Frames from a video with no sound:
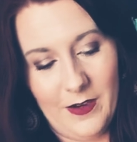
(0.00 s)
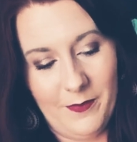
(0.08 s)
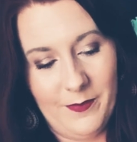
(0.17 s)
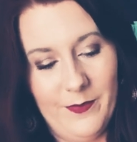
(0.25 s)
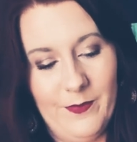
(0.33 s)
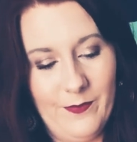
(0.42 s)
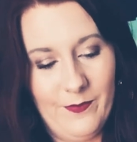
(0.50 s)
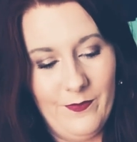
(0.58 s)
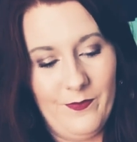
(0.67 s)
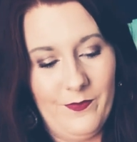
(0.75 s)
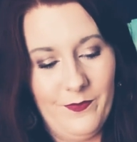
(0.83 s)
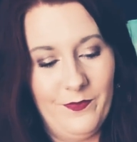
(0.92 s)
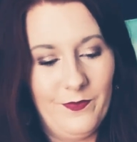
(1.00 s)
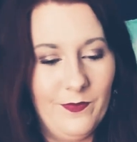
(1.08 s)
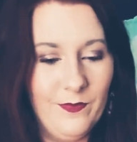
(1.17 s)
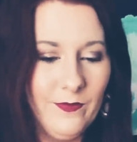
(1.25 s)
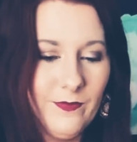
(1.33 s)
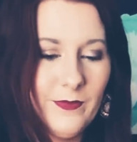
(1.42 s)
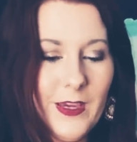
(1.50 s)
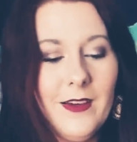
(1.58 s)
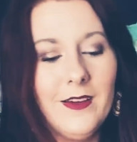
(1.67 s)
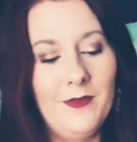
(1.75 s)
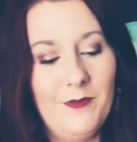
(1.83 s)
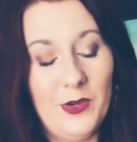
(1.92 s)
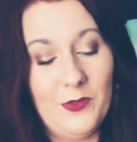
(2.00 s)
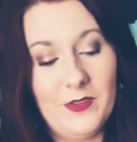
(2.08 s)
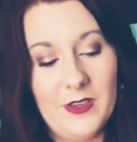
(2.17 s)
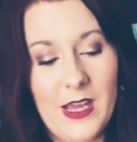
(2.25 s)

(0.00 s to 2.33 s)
Okay. Middle of the